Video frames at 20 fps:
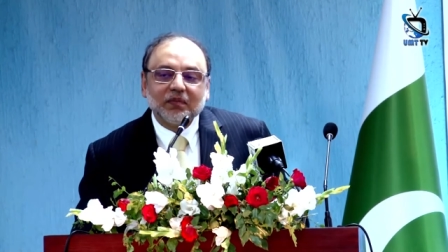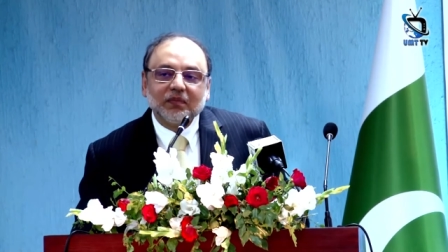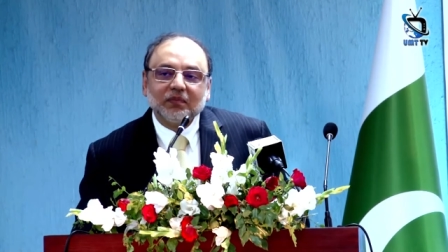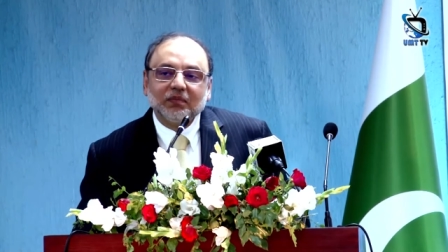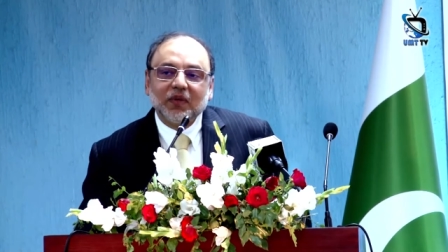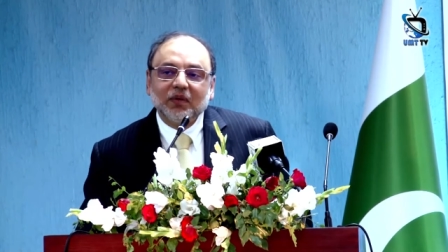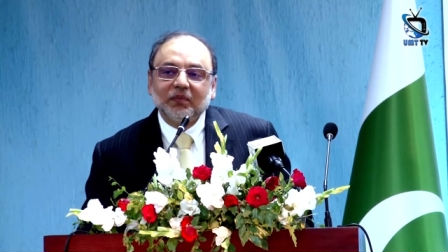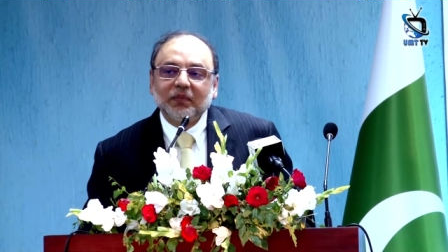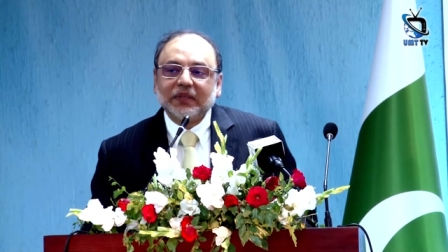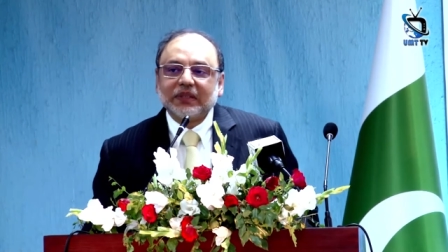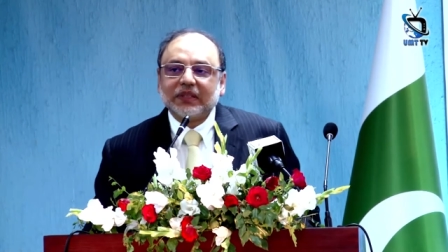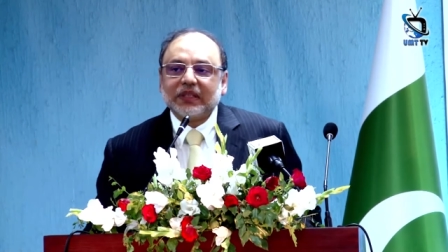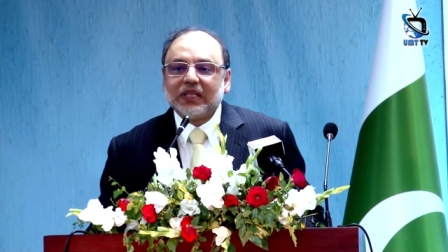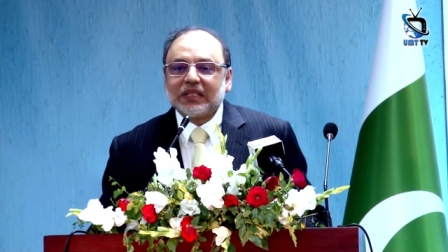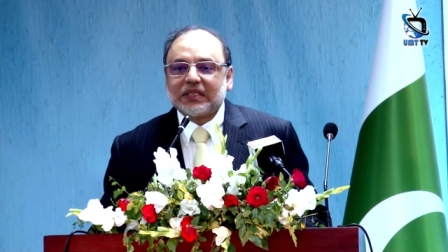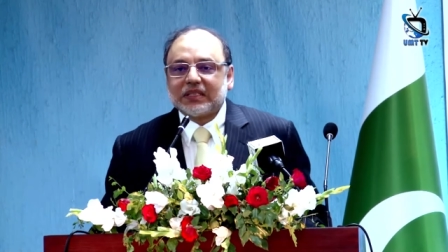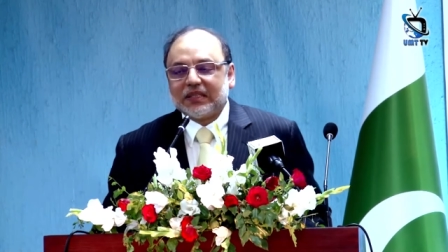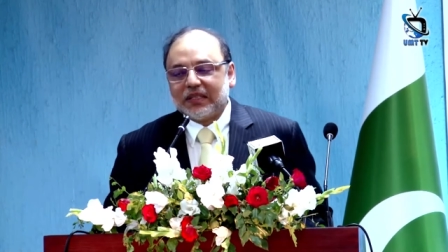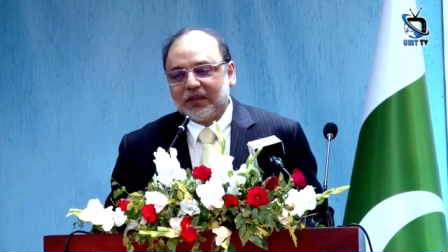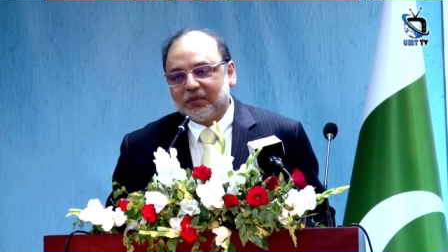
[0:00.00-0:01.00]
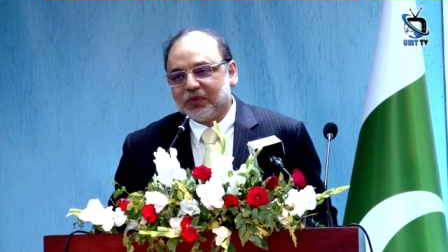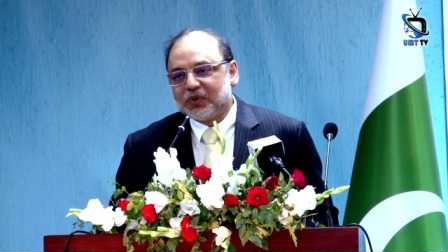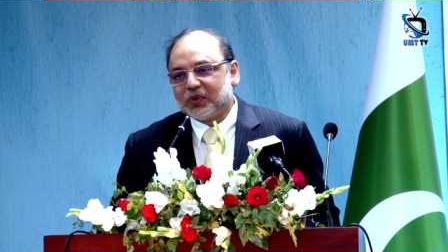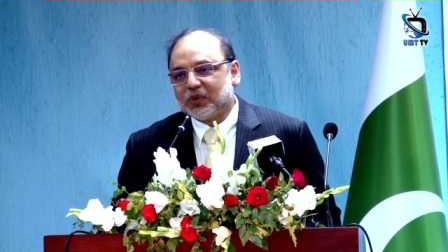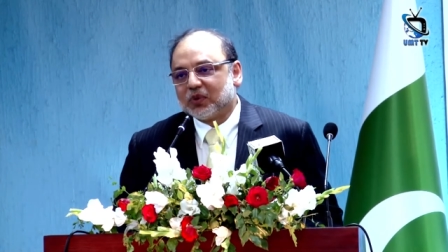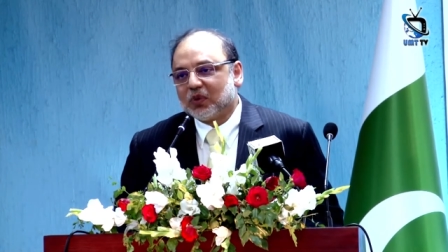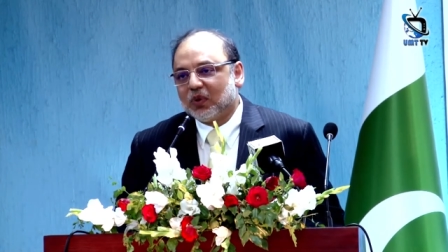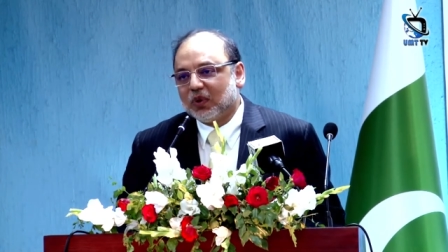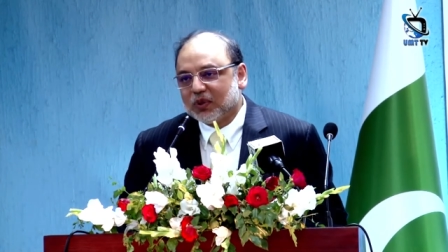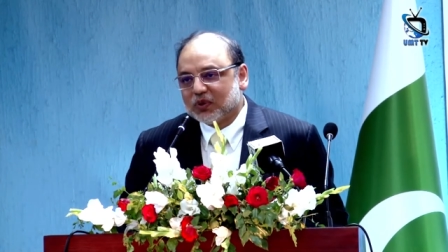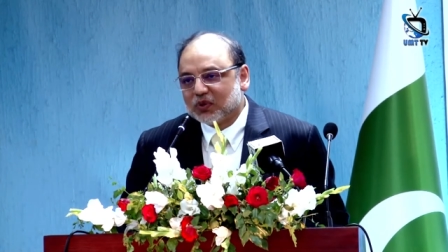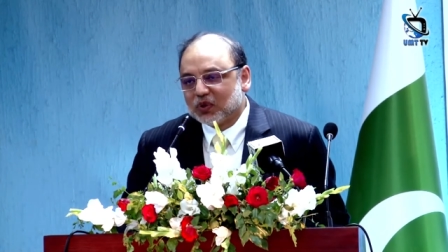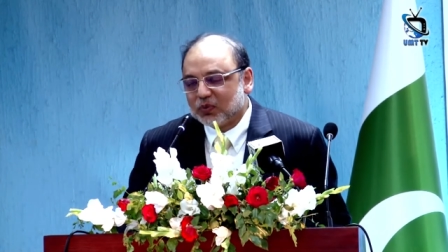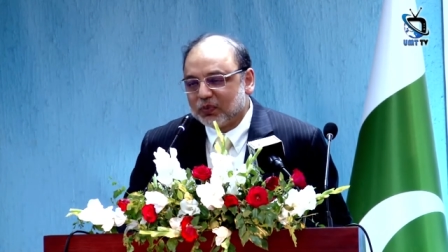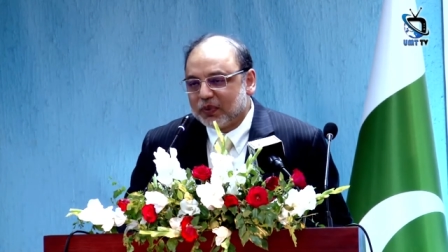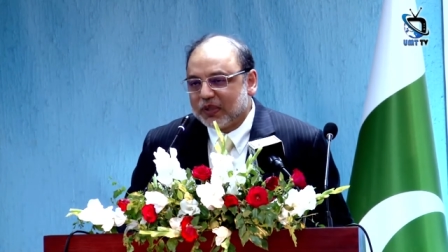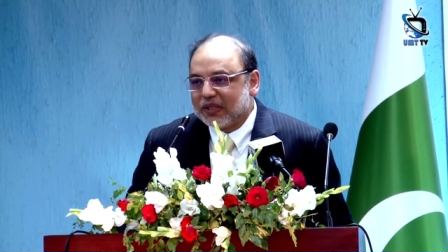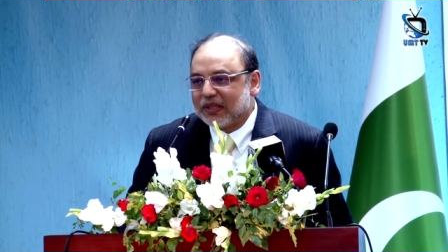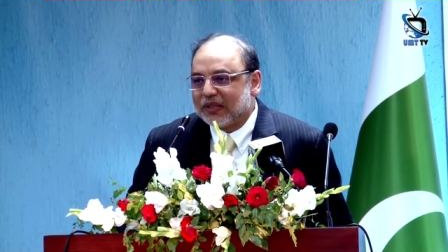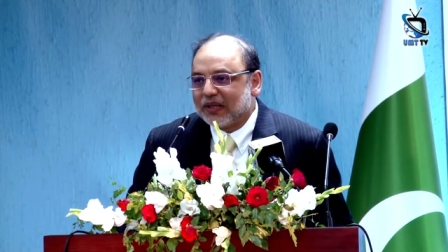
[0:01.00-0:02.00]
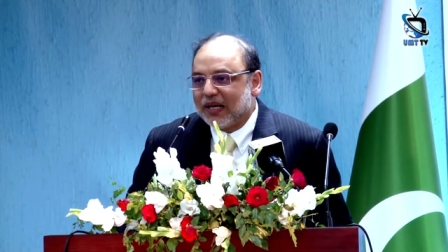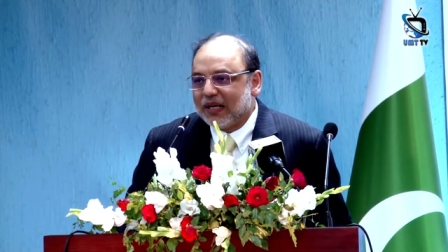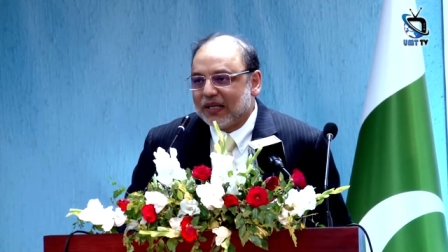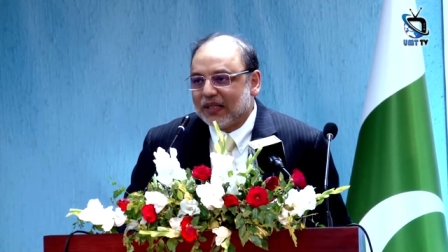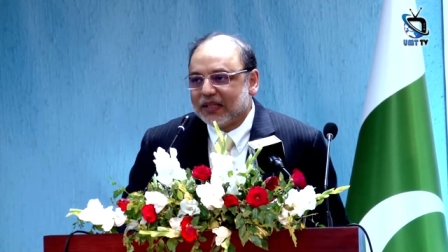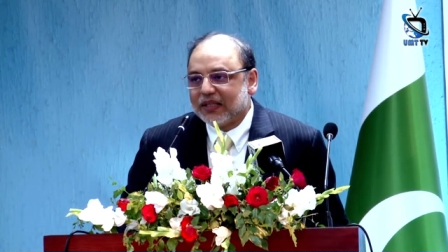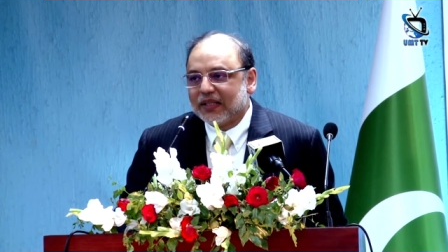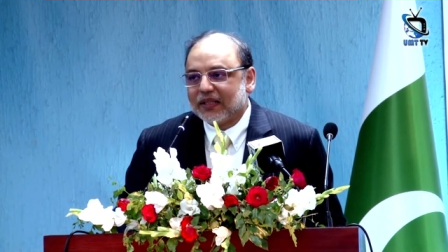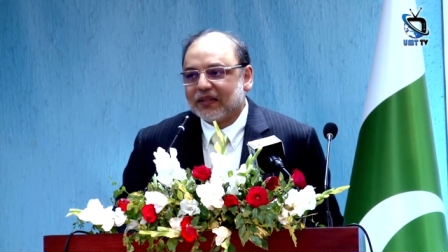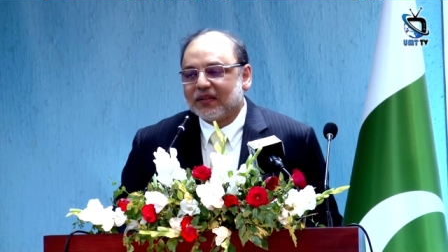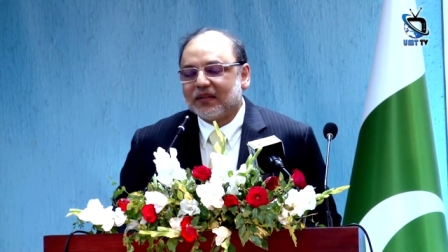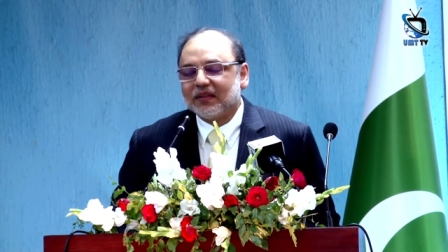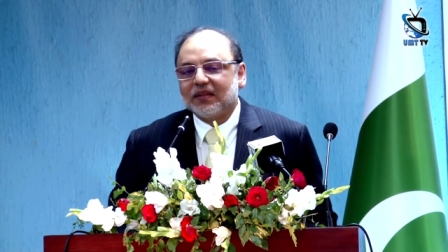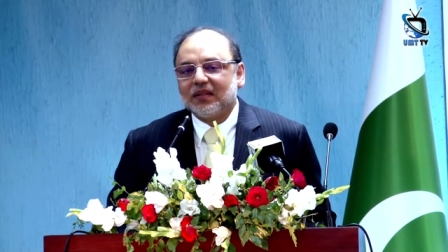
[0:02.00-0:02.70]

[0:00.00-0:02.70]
Muhammad Aslam should also be granted